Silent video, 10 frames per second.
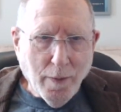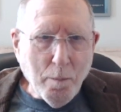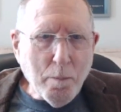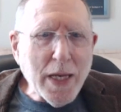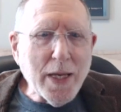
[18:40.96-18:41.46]

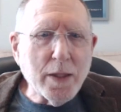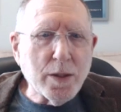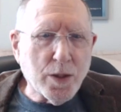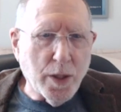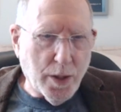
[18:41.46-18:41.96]

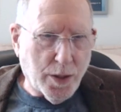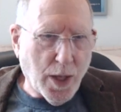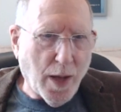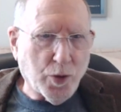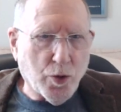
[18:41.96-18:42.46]
means in its
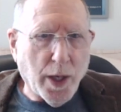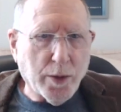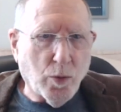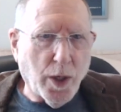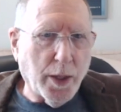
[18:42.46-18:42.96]
abstract
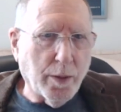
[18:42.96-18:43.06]
way.